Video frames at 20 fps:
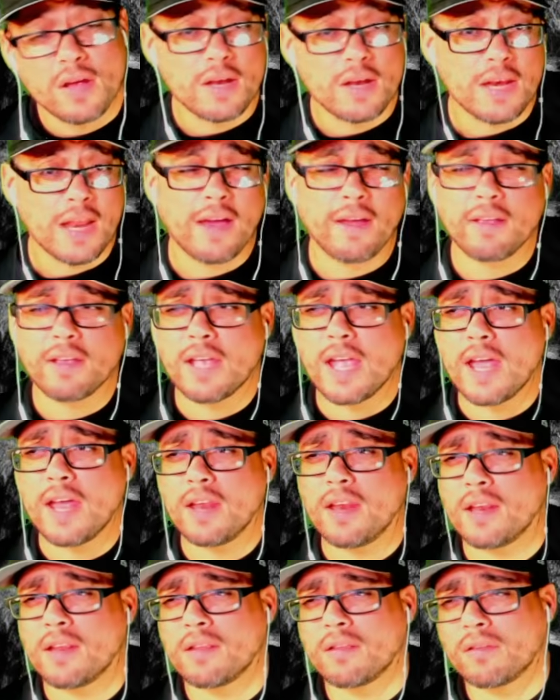Now,
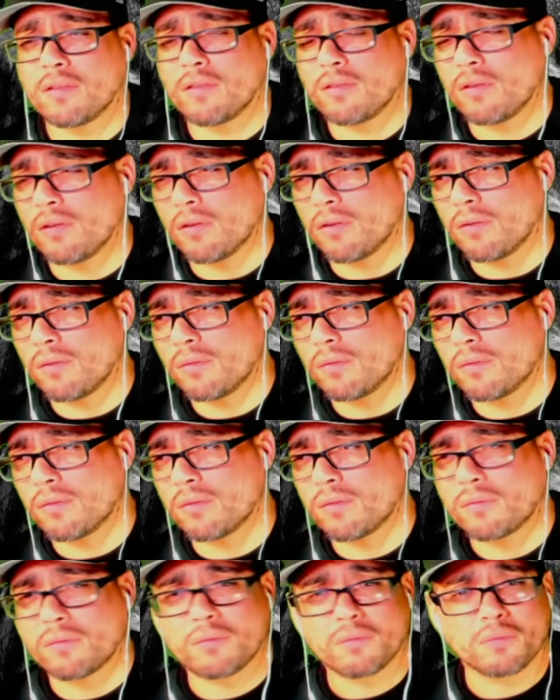again, you know,
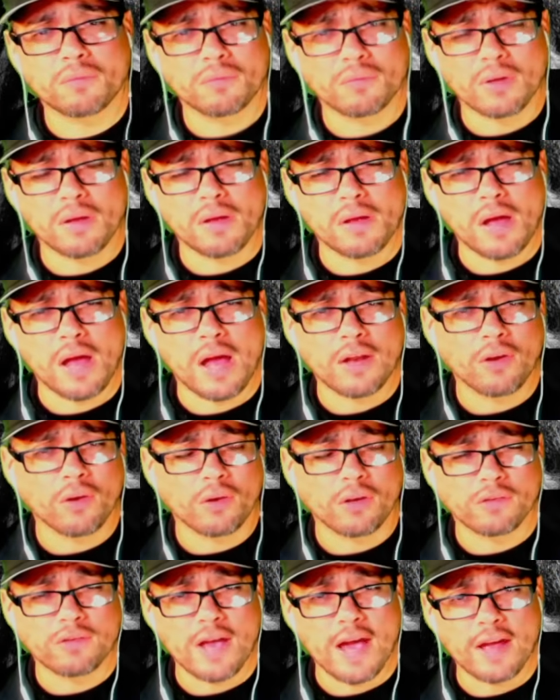I know the
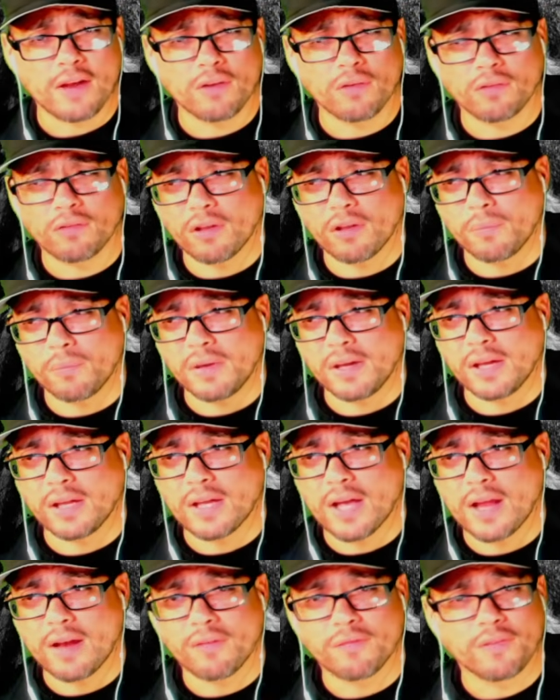title is going to be
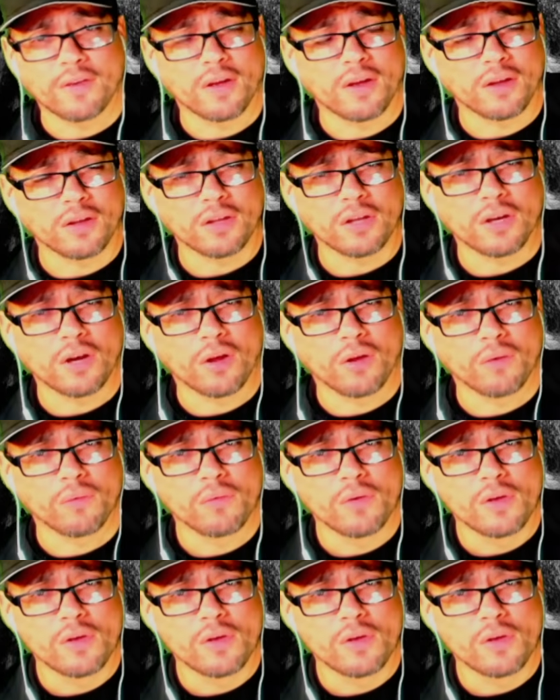kind of a, you know,